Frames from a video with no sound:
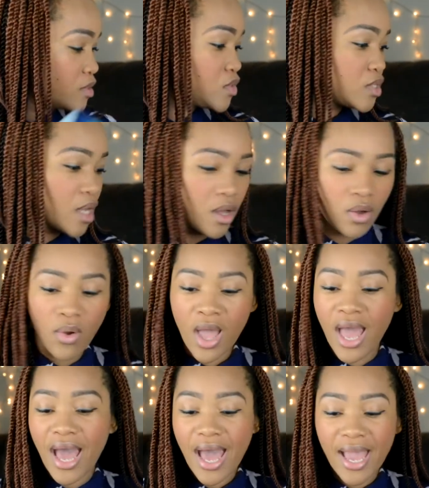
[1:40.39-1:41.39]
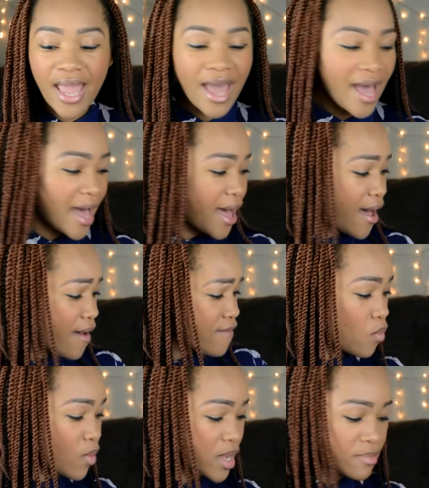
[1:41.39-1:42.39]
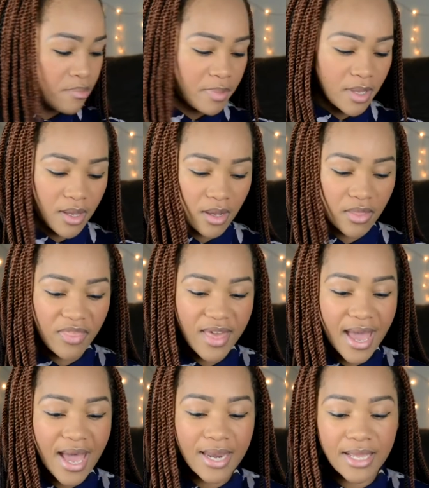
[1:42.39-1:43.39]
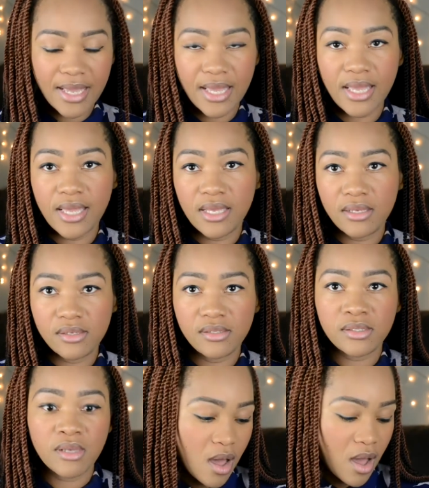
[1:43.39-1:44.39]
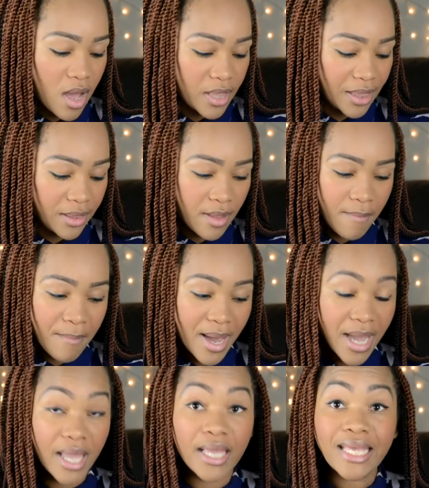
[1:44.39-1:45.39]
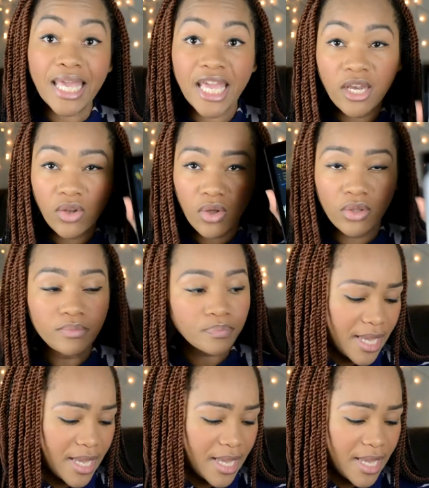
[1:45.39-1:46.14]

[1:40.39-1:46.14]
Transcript: So I have one book that is on my Kindle.